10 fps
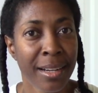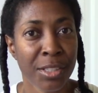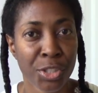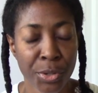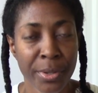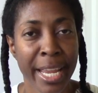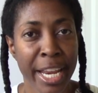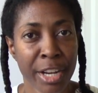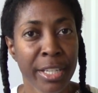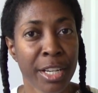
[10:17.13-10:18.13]
a certain
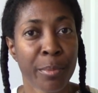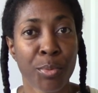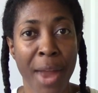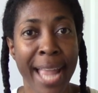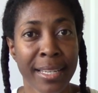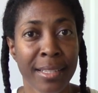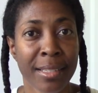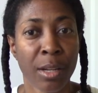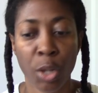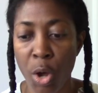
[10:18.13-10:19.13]
hair care
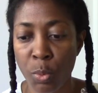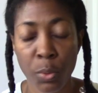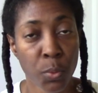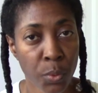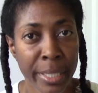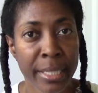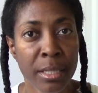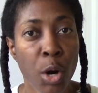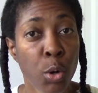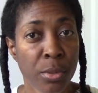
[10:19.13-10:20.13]
practice along with really
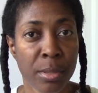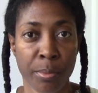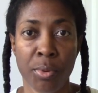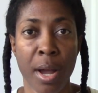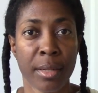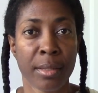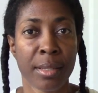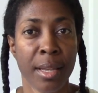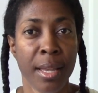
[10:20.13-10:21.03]
good wholesome products.